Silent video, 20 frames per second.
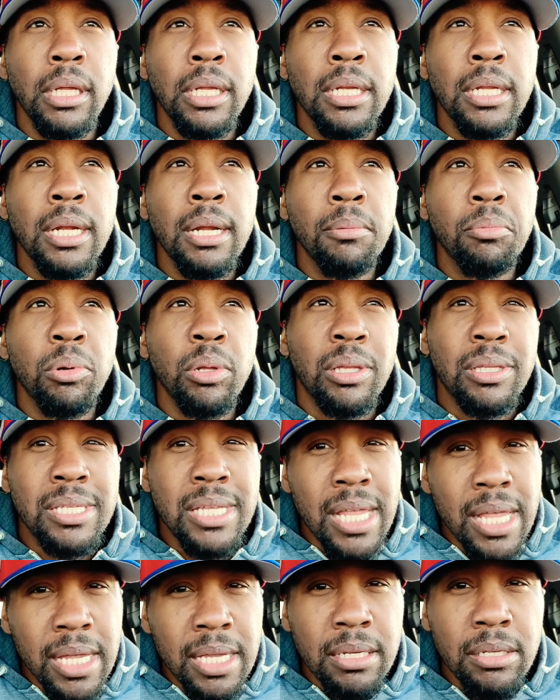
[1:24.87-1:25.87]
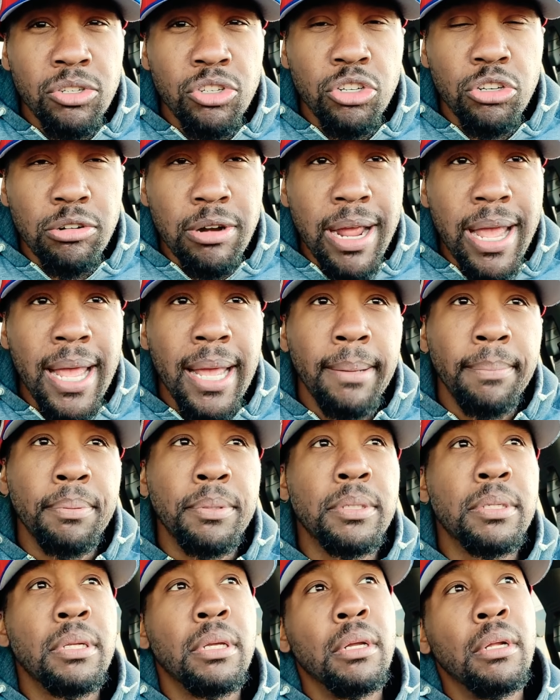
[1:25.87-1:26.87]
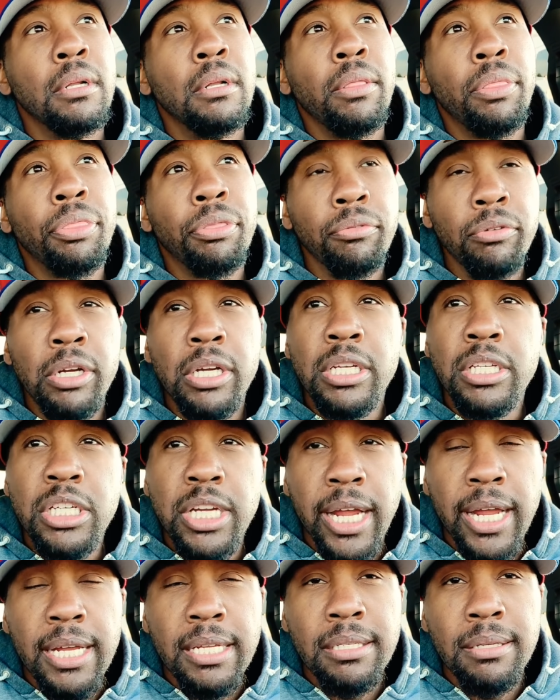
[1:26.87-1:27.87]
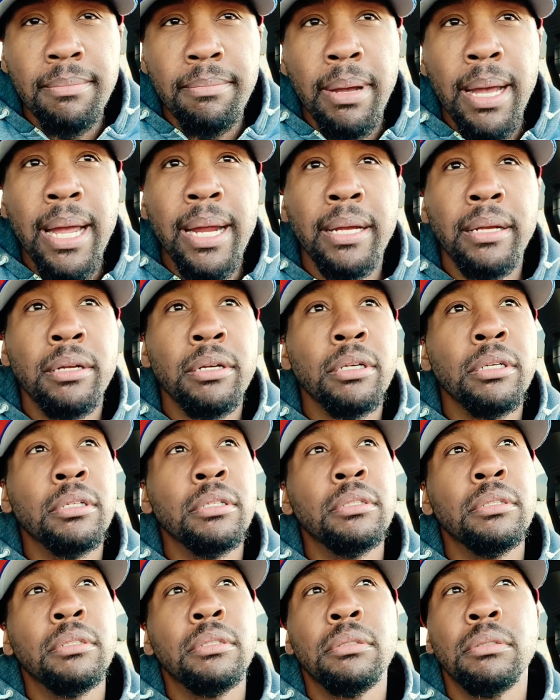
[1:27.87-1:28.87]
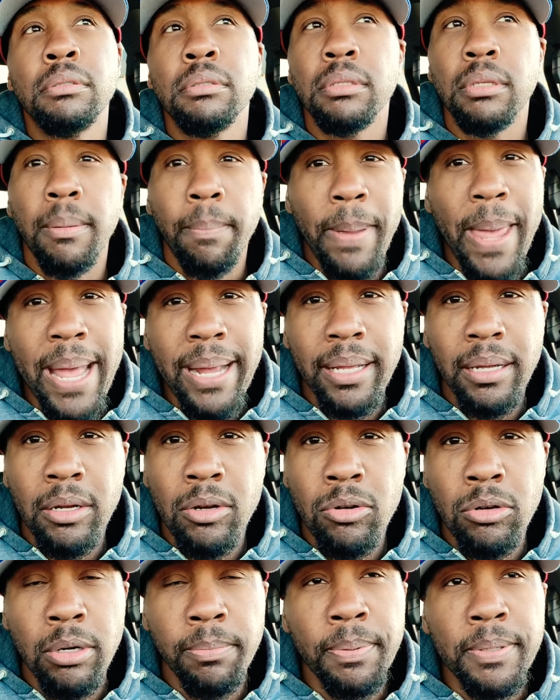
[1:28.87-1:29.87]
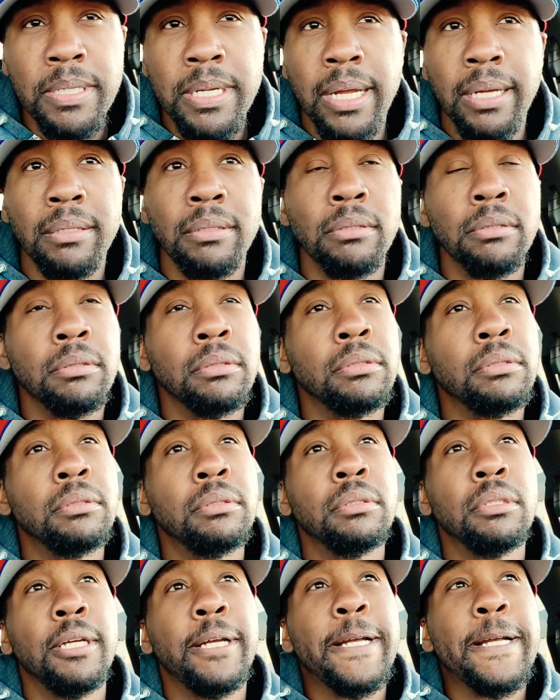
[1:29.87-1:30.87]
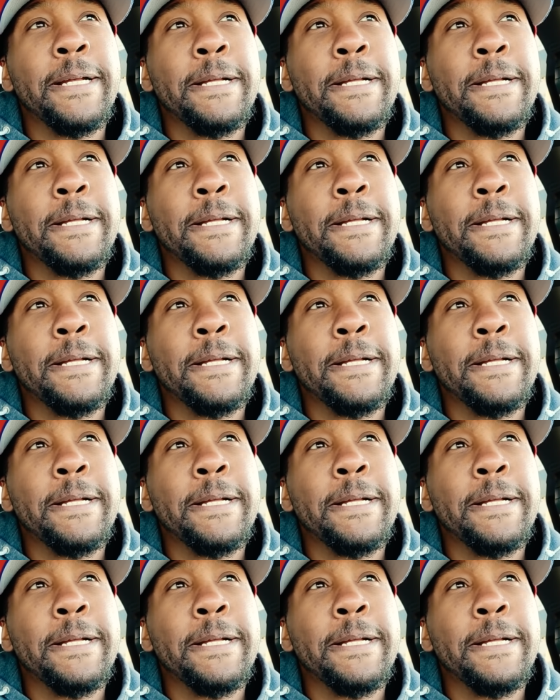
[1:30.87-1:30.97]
ended up with 10 straps, 3 chains and binders, pack of corner protectors,